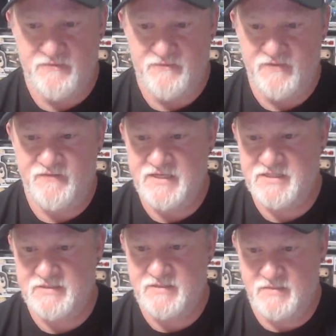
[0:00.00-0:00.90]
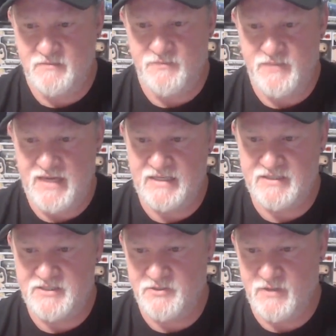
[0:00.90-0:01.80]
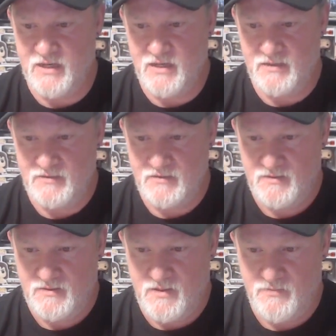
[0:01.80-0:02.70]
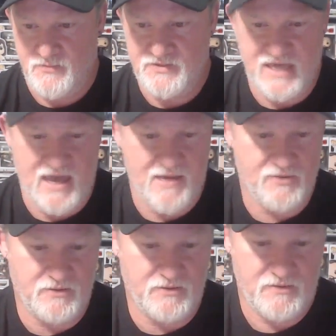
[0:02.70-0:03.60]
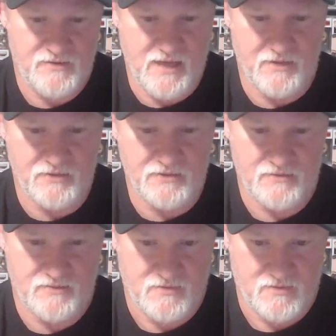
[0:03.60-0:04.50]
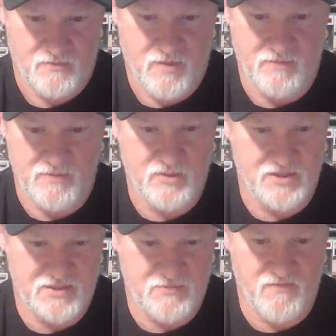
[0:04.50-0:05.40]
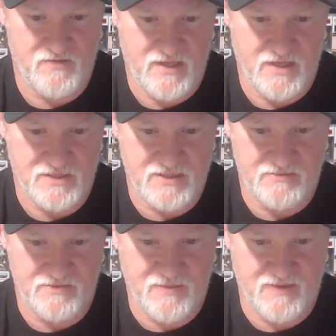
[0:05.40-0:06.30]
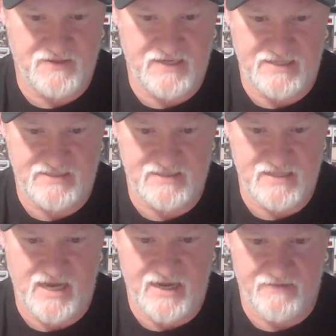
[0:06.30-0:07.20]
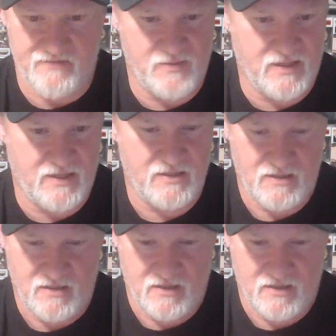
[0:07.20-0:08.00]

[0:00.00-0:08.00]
If he's big into Bruce Campbell, that'll probably push him over the edge because he was about the nicest guy I'd ever met.